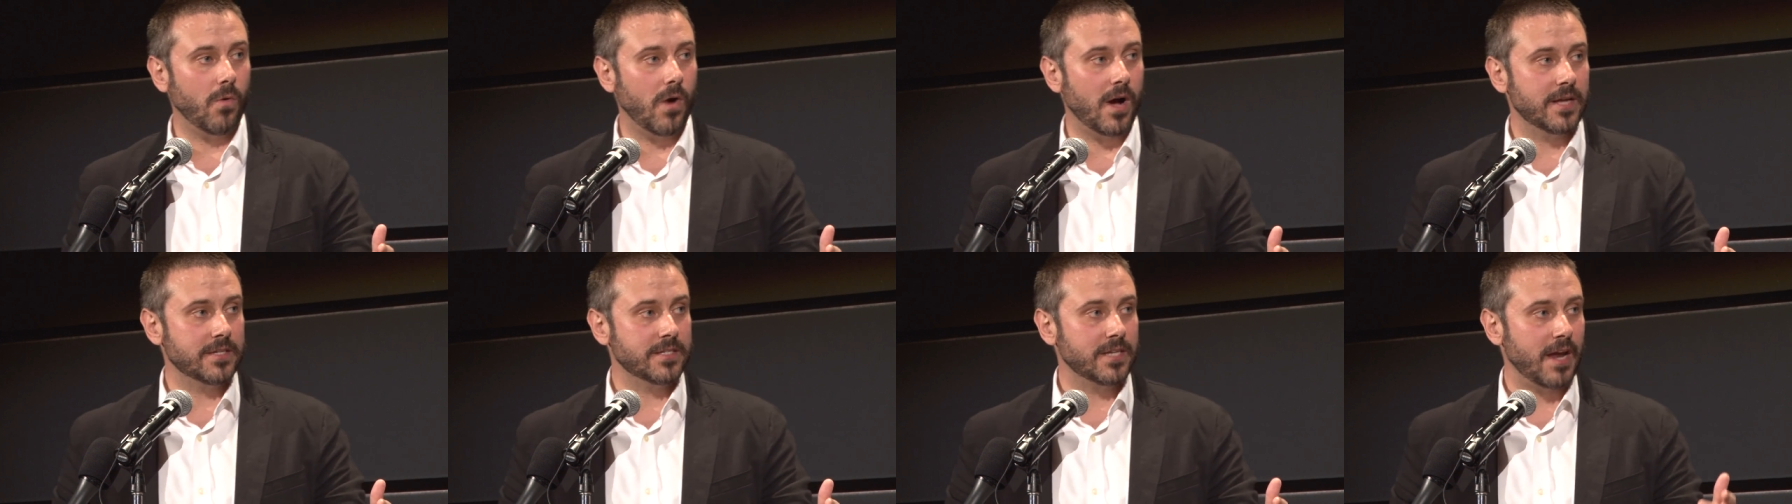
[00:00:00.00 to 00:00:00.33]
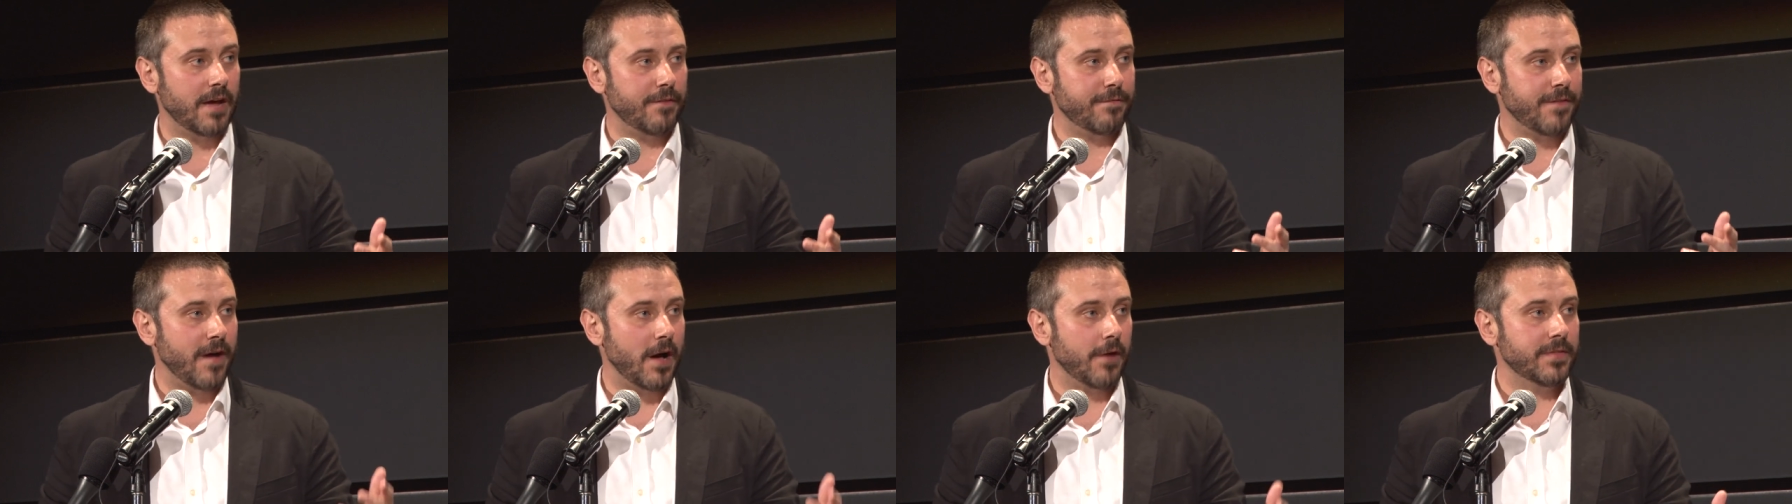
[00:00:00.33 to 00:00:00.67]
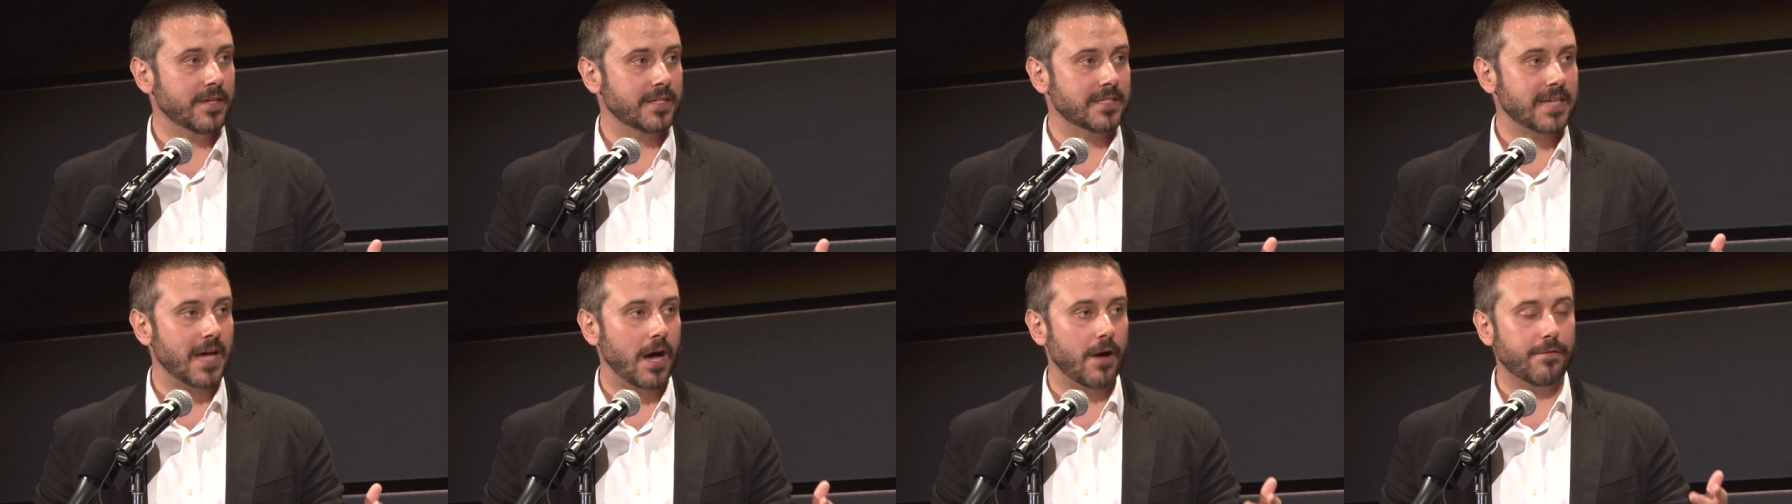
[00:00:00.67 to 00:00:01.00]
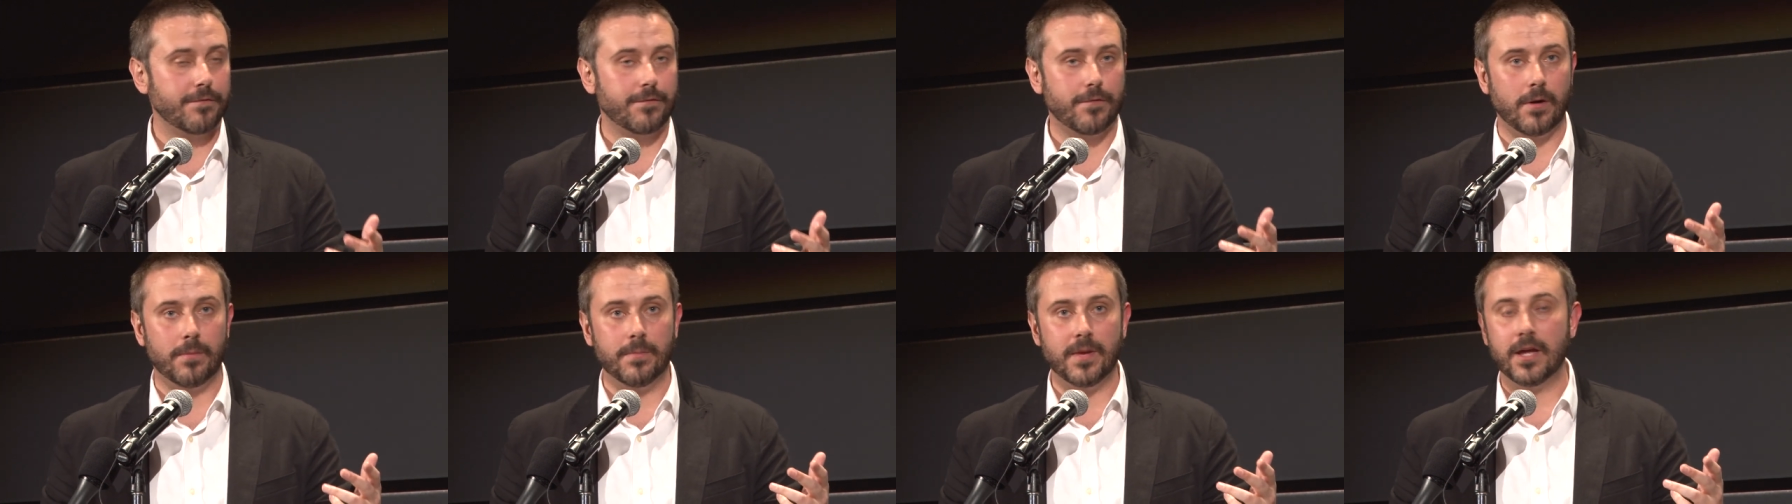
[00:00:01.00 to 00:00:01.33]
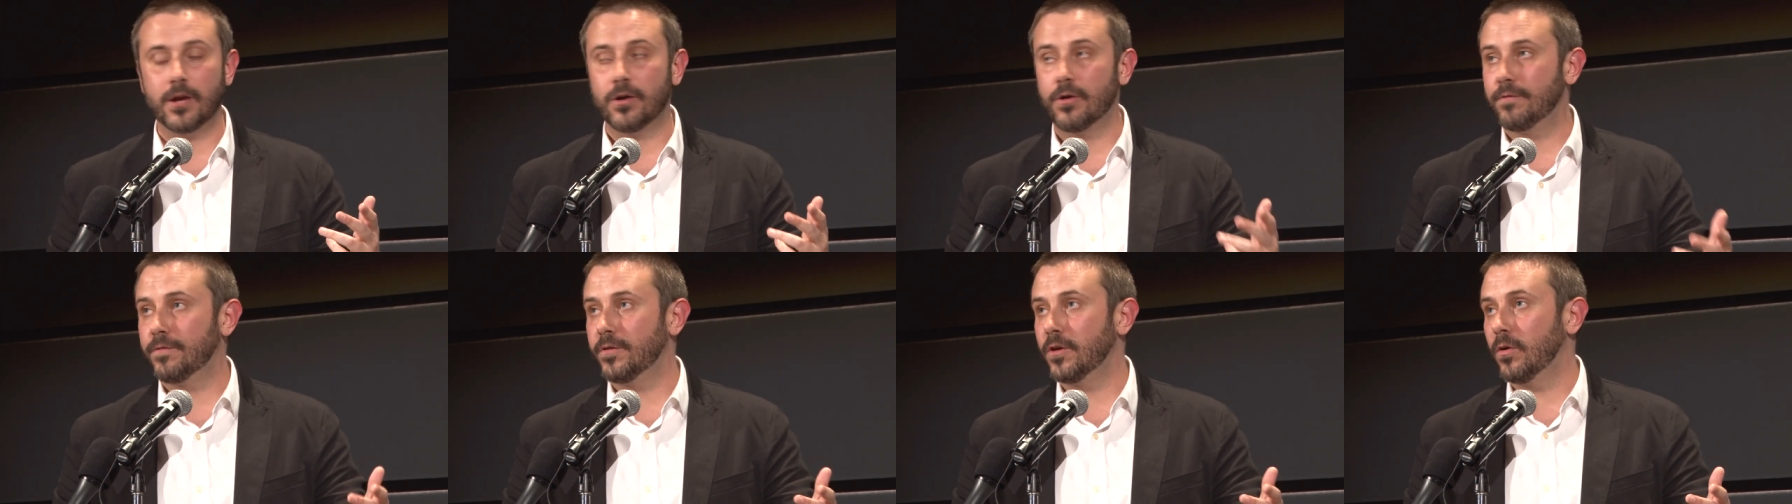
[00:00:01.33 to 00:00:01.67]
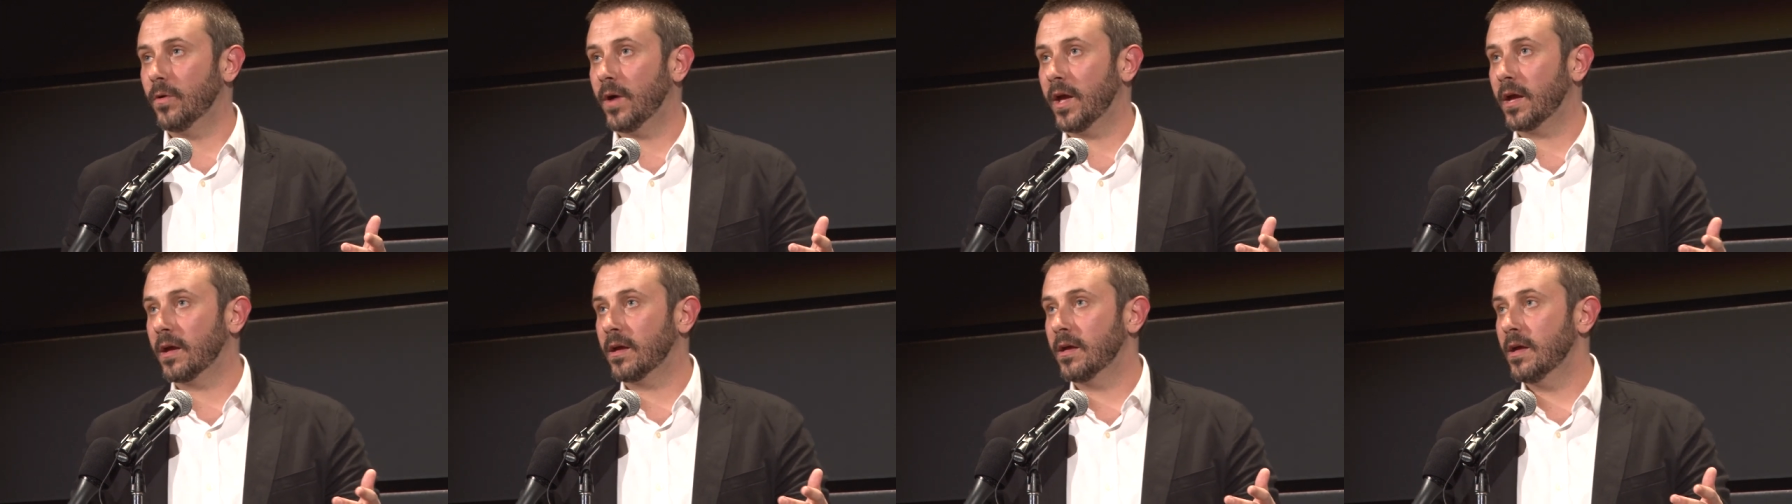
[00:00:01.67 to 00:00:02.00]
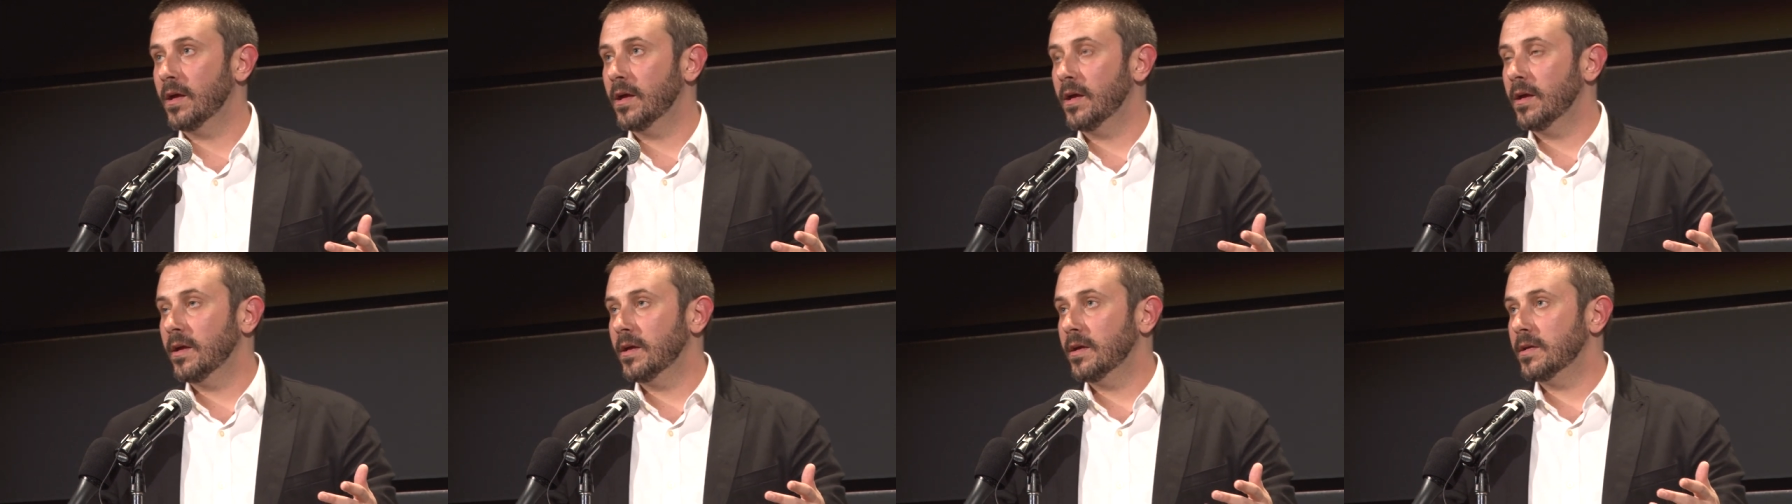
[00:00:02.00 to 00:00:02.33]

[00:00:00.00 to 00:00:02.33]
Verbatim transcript: it was, and I found this out from interviewing